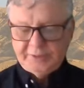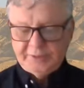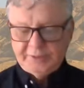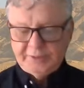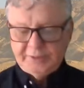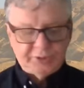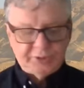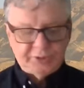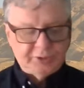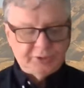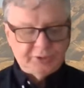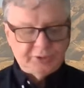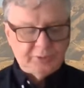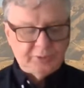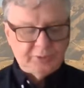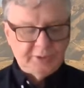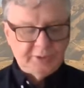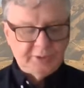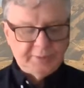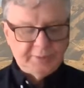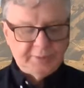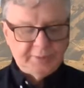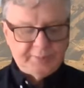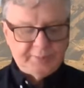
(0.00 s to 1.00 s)
was
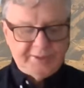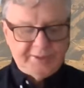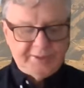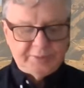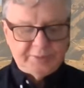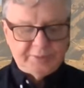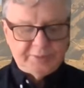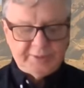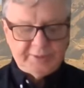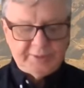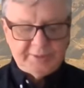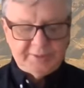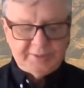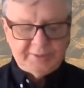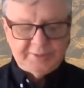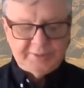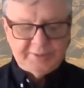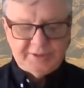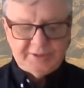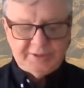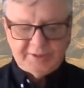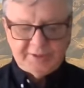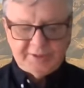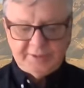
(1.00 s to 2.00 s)
so pleased with it that
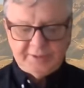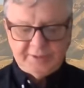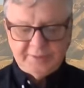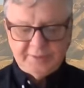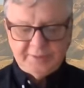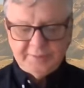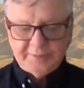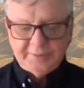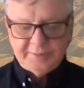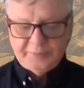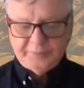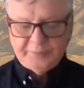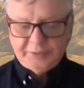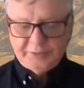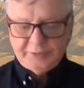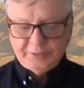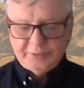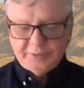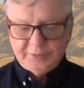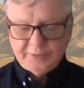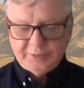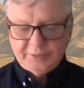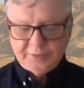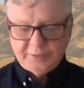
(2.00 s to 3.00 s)
he said,
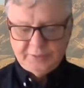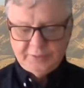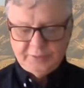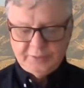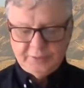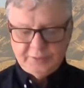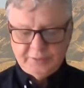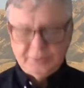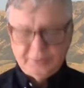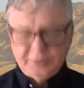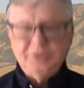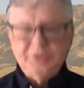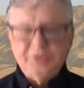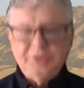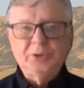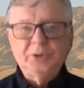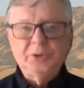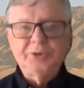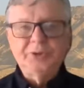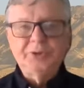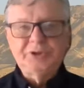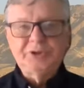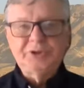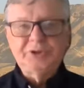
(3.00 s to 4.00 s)

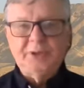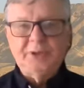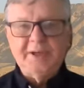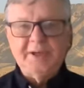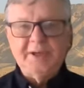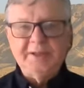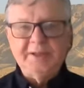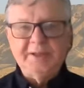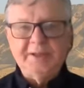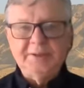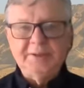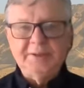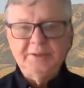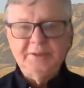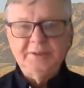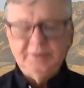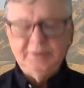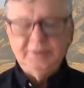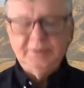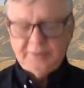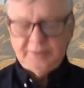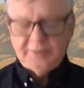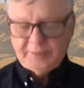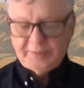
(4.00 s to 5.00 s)
"So strike
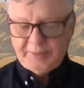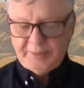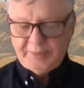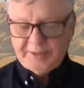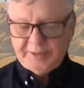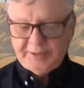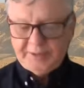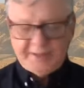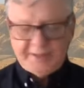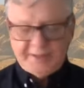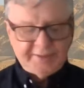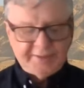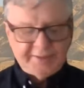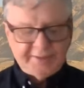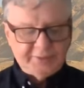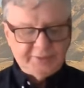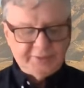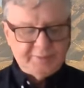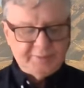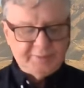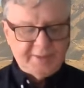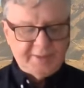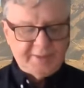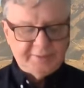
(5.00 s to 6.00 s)
and be a light
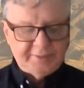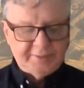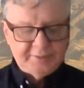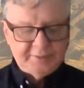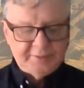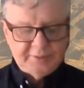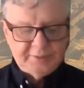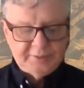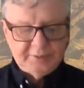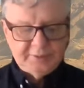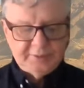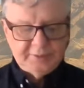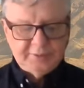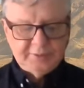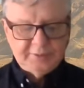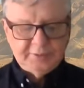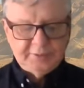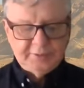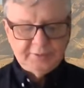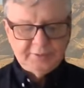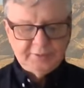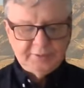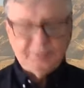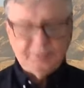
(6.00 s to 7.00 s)
to men,"
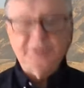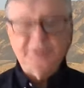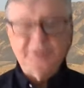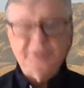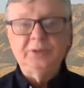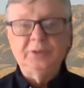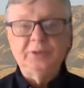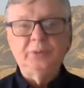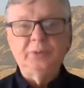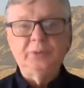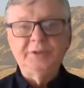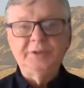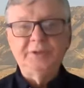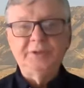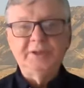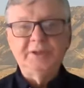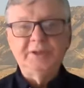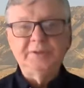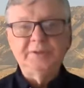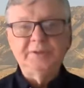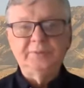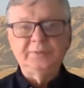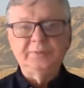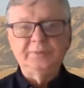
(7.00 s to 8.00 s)
which is a
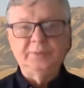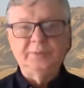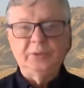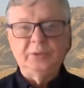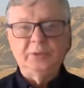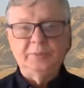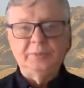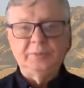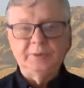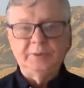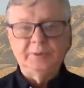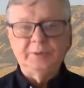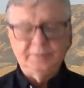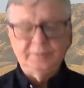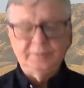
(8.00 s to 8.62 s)
quotation from Homer.